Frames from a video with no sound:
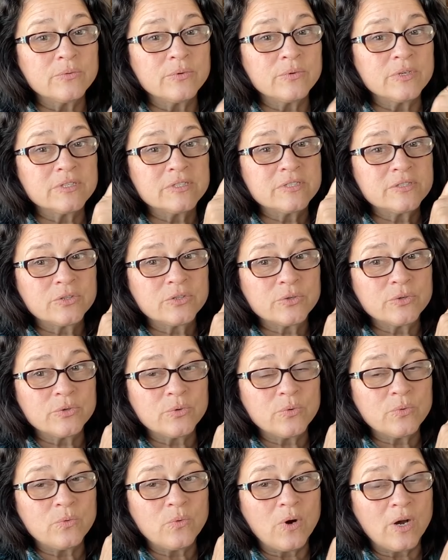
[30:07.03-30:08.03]
was
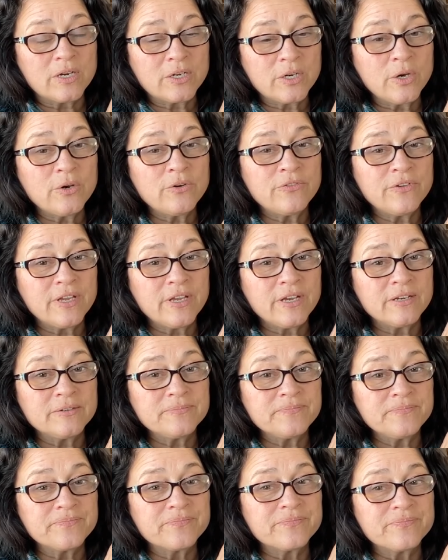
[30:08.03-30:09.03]
through
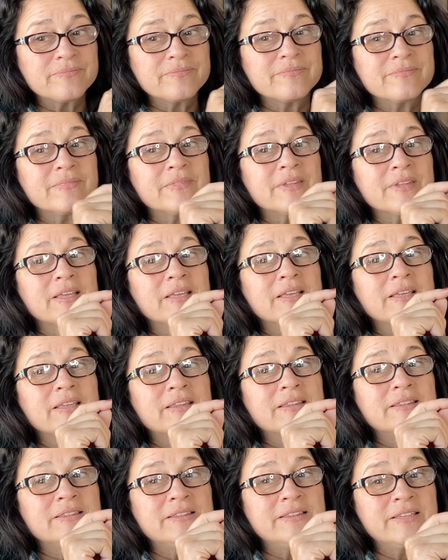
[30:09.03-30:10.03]
Wachovia,
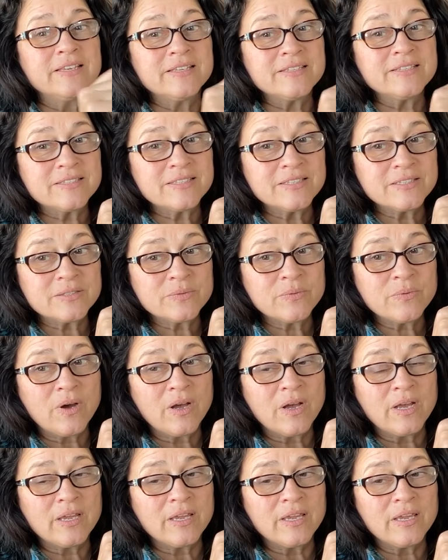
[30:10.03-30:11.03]
this is
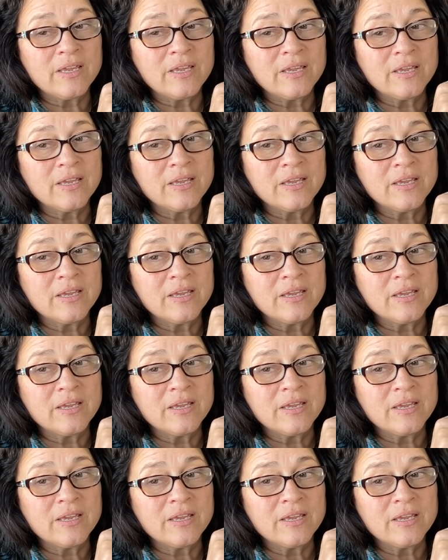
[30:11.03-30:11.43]
why